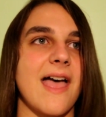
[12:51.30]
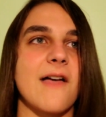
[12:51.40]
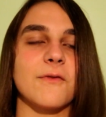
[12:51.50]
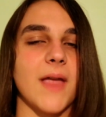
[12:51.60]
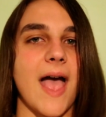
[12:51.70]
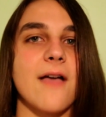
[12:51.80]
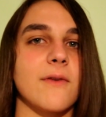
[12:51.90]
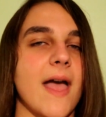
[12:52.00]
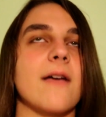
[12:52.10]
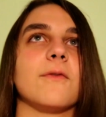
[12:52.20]

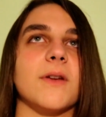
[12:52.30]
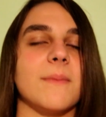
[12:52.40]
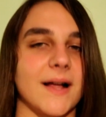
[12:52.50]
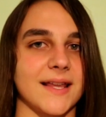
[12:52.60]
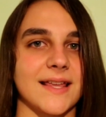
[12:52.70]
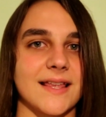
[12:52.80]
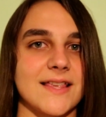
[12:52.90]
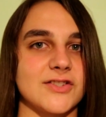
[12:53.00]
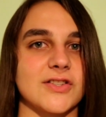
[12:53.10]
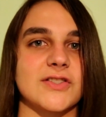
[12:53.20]
everybody
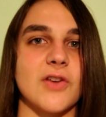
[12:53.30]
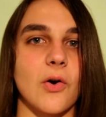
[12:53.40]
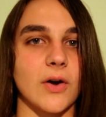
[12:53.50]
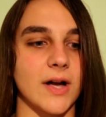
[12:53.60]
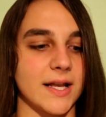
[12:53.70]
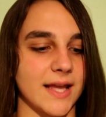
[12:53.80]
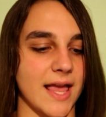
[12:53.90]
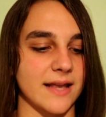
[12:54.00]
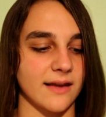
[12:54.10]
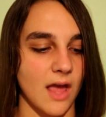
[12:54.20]
is just so good,
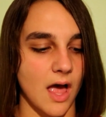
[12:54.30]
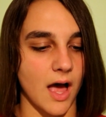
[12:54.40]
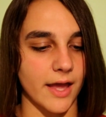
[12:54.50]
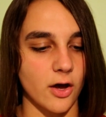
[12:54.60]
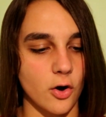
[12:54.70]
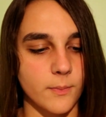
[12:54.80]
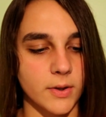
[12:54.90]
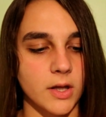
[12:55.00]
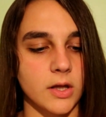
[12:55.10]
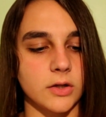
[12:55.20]
and I hope
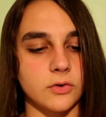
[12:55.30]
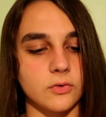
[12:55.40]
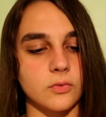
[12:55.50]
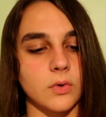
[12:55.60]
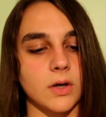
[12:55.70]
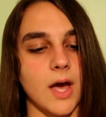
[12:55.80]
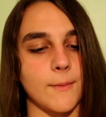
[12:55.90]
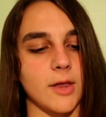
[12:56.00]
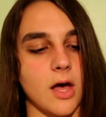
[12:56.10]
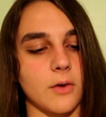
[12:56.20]
you
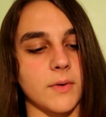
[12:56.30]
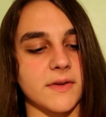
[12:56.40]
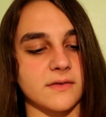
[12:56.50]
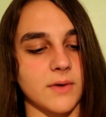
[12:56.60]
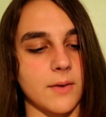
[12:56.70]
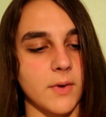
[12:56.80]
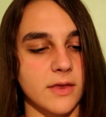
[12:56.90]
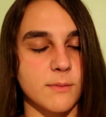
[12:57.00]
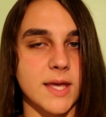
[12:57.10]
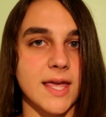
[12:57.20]
come along with this ride
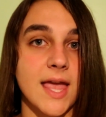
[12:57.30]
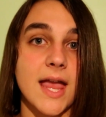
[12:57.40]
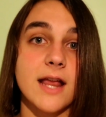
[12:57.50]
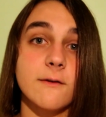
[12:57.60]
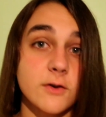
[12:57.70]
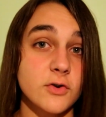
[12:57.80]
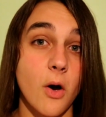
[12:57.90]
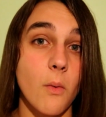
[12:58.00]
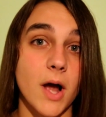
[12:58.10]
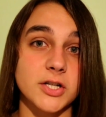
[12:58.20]
with me. And if you
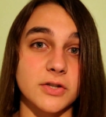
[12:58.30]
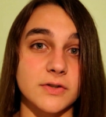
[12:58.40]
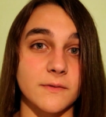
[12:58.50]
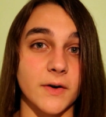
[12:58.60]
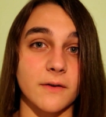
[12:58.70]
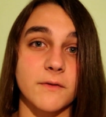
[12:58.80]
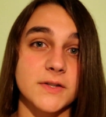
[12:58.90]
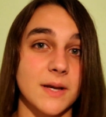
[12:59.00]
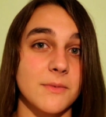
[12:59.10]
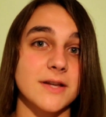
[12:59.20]
don't watch Lucifer, and for
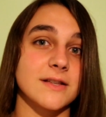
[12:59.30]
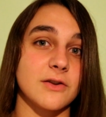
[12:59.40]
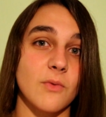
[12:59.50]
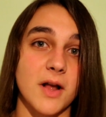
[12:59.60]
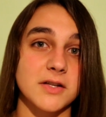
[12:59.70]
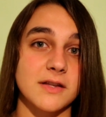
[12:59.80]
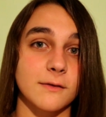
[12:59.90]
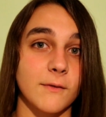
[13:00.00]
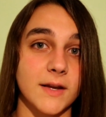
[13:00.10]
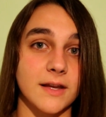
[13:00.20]
some reason you watch
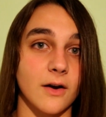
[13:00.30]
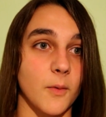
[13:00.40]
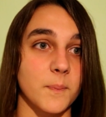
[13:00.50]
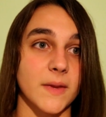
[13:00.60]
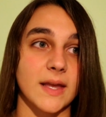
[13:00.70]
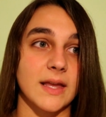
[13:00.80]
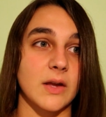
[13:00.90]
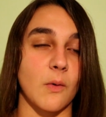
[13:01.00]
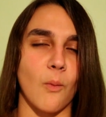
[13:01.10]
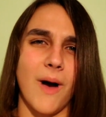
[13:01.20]
this video,
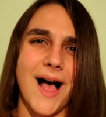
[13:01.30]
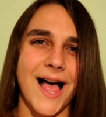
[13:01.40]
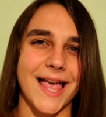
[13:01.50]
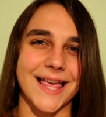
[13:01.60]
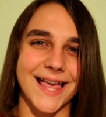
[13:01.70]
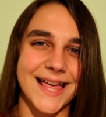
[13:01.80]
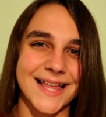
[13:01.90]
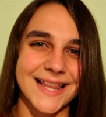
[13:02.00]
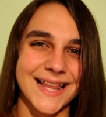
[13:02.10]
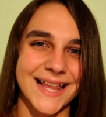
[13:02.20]
why?
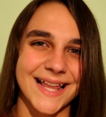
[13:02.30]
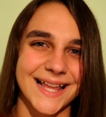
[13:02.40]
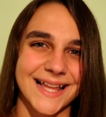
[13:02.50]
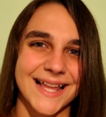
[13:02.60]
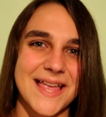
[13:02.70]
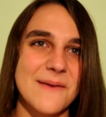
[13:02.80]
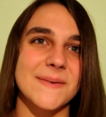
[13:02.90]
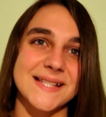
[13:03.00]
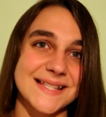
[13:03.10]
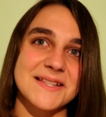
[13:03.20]

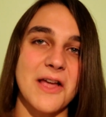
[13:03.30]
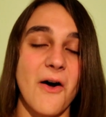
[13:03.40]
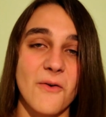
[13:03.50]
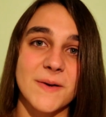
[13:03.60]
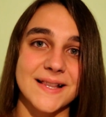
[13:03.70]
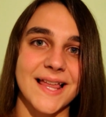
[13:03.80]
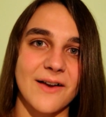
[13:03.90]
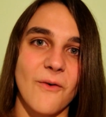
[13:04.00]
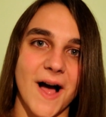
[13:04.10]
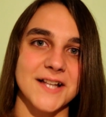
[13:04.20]
but
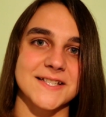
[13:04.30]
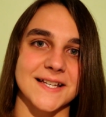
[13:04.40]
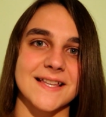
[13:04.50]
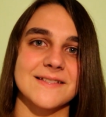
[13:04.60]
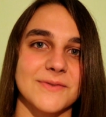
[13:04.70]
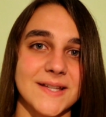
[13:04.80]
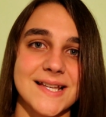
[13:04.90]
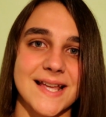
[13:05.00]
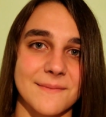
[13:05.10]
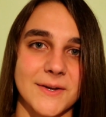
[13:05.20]
watch it.
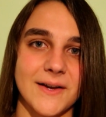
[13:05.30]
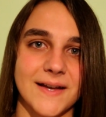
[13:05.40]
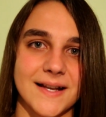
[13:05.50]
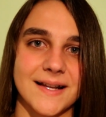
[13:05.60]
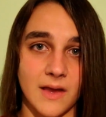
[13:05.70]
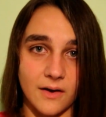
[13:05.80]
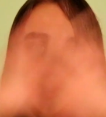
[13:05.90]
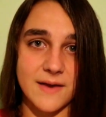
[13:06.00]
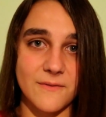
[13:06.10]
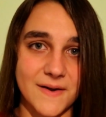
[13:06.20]
really damn good.
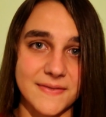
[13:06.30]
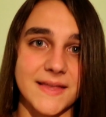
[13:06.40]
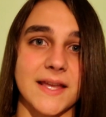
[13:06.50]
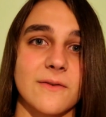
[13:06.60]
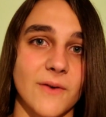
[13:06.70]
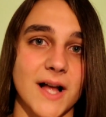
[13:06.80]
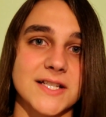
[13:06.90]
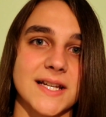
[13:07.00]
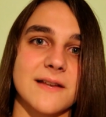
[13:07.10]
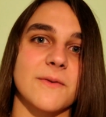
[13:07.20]
Okay, everyone, thank you for
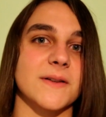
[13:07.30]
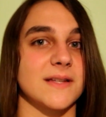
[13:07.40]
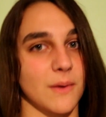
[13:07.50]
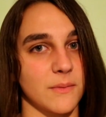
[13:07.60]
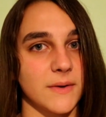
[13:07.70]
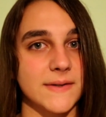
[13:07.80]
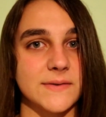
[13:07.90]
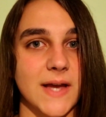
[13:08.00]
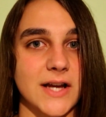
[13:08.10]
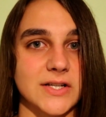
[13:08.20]
watching, and if you want to see my previous
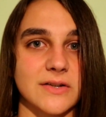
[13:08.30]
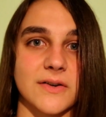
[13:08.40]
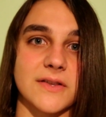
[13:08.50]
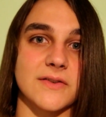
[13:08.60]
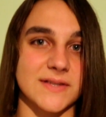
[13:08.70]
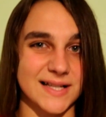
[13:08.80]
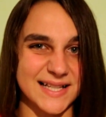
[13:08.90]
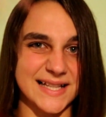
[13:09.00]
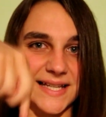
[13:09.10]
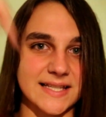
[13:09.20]
reaction, all you have to do is click
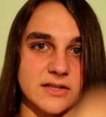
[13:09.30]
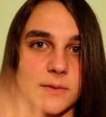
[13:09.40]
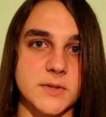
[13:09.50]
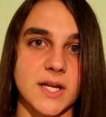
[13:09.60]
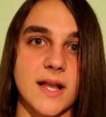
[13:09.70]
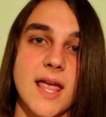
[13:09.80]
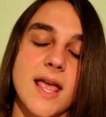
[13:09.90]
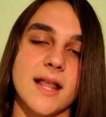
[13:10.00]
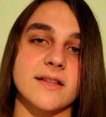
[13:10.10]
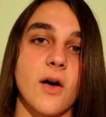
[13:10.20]
the link in the description.
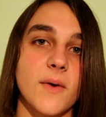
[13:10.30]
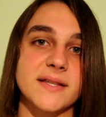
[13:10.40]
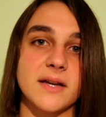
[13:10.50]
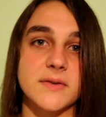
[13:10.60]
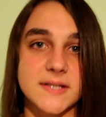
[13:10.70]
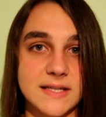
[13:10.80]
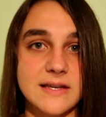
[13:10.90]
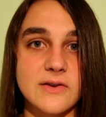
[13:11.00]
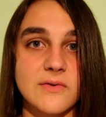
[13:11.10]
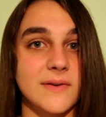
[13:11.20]
And as always, I will
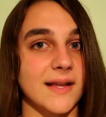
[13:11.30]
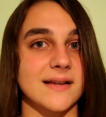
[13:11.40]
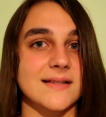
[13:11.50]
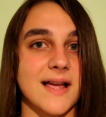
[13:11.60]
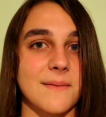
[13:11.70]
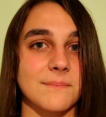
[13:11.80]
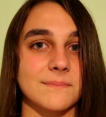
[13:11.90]
see you next time.